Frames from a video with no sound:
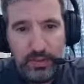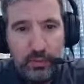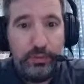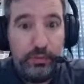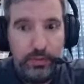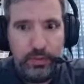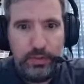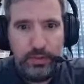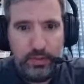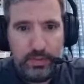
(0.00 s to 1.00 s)
sold, you
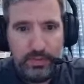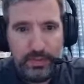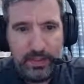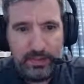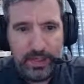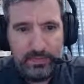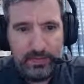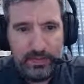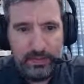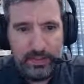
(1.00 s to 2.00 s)
can do something like that
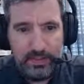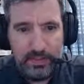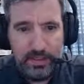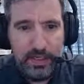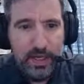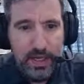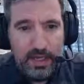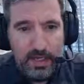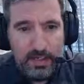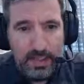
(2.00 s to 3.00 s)
fairly easily.
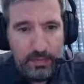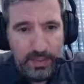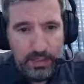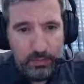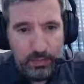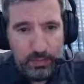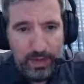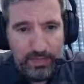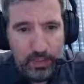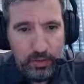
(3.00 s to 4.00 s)
Same thing with
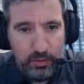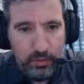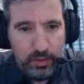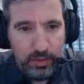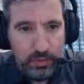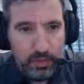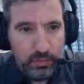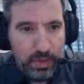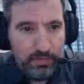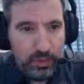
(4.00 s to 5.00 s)
revenue. You can use the
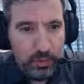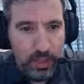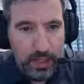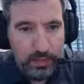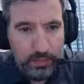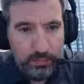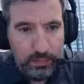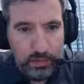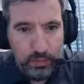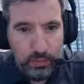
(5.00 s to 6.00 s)
revenue column
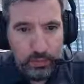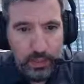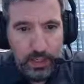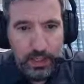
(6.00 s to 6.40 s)
to